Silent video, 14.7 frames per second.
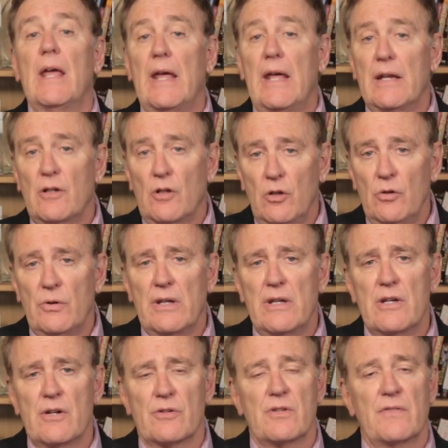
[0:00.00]
including
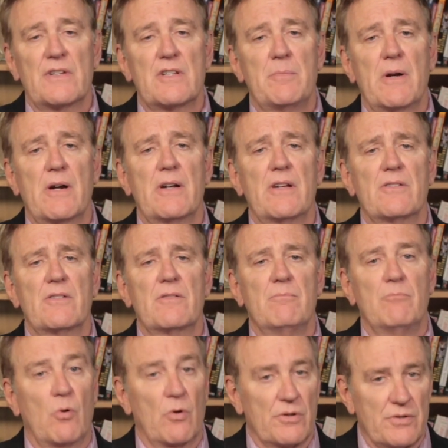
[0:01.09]
years of experience,
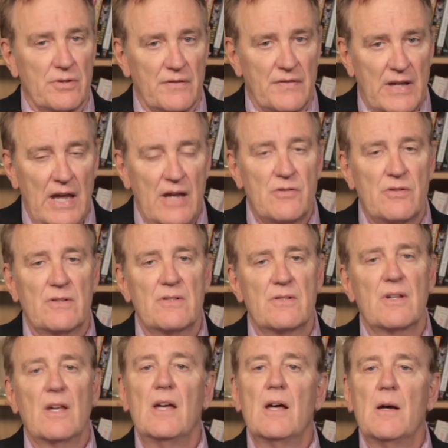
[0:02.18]
board
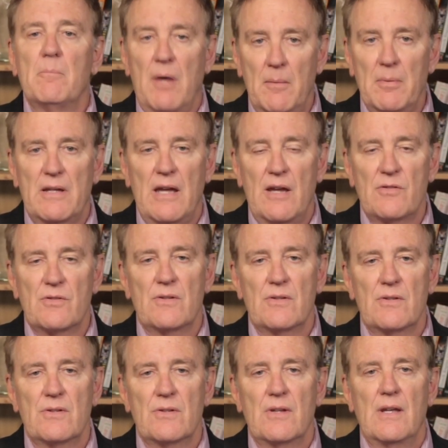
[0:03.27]
certifications,
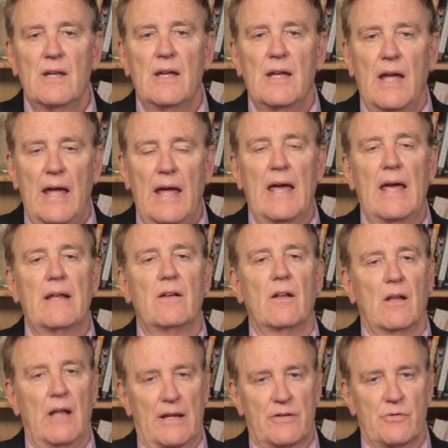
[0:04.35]
publications, and
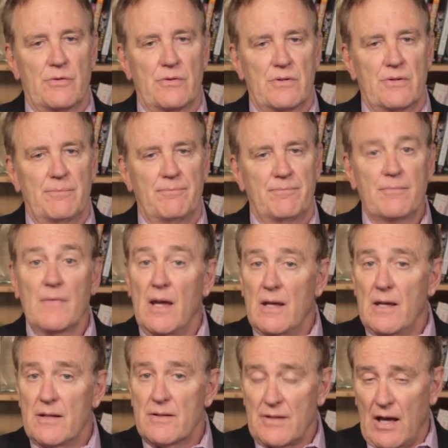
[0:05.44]
lectures.
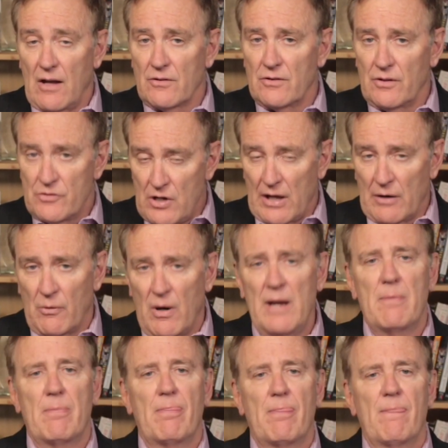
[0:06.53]
Sounds legit, right?